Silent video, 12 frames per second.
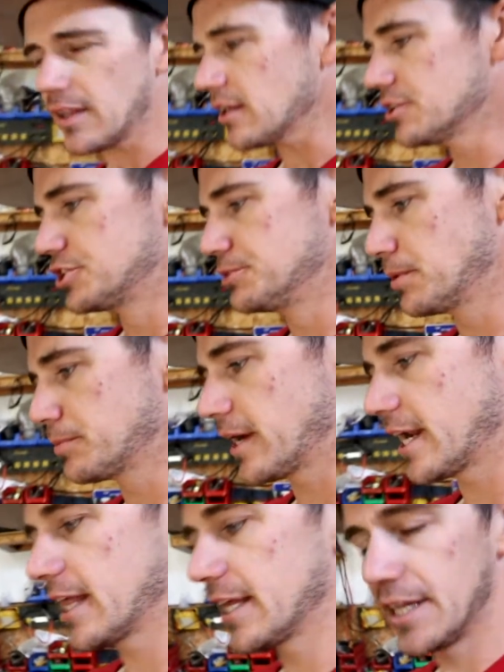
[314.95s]
Super Bright
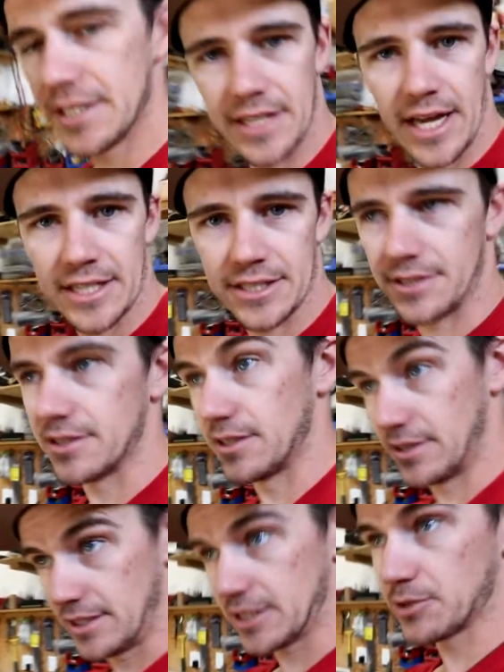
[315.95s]
LEDs has
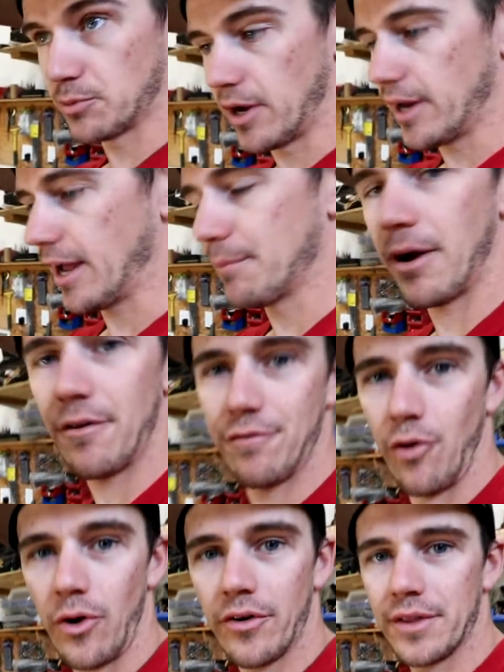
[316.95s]
this one. I bought
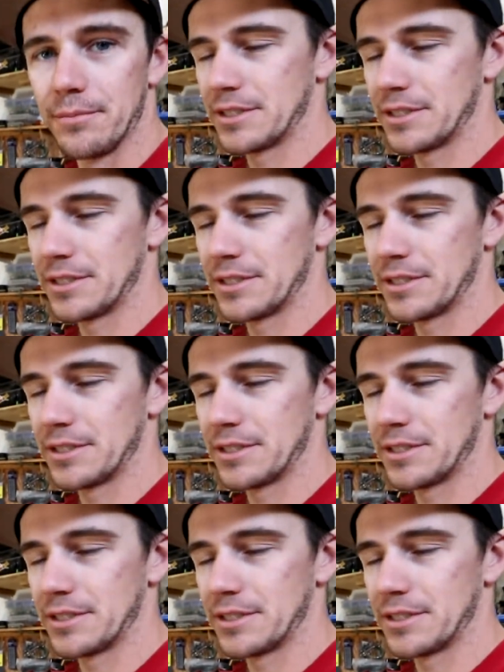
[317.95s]
4 of them.